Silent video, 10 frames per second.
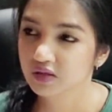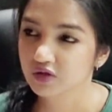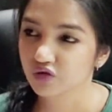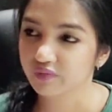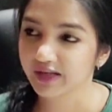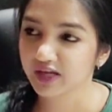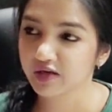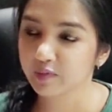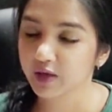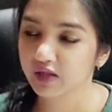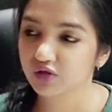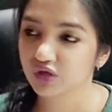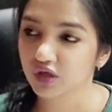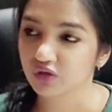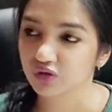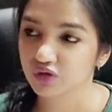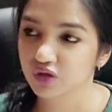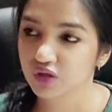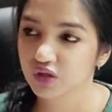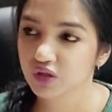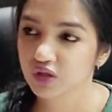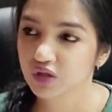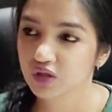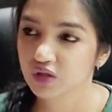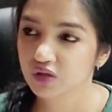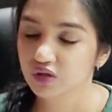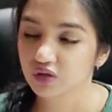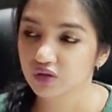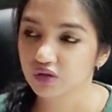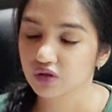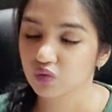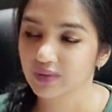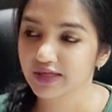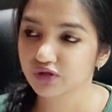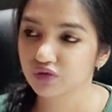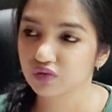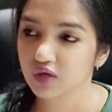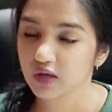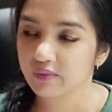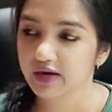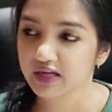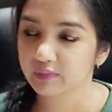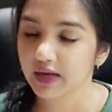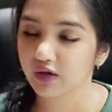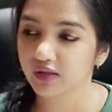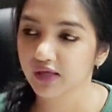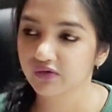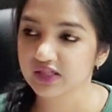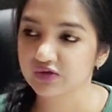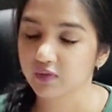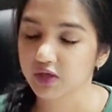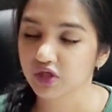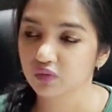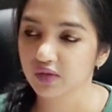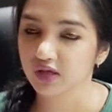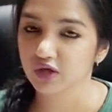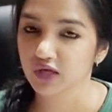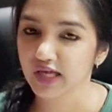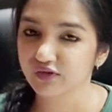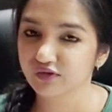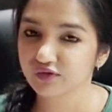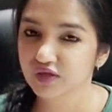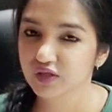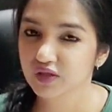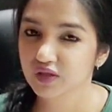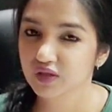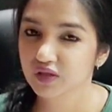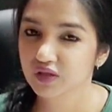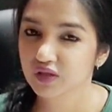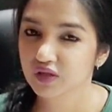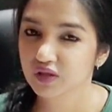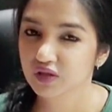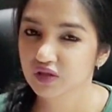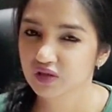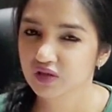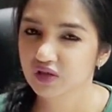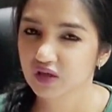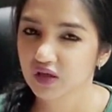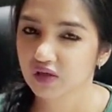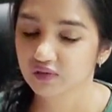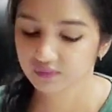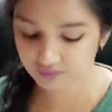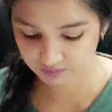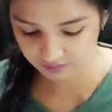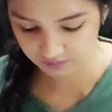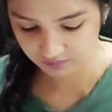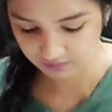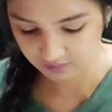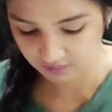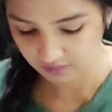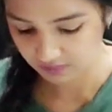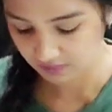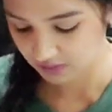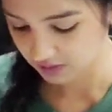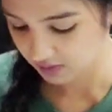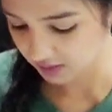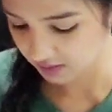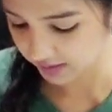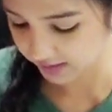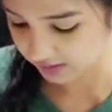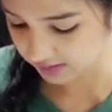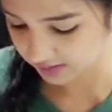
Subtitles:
You're bringing about the change. You're willing to bring about that transformation within your life. All right.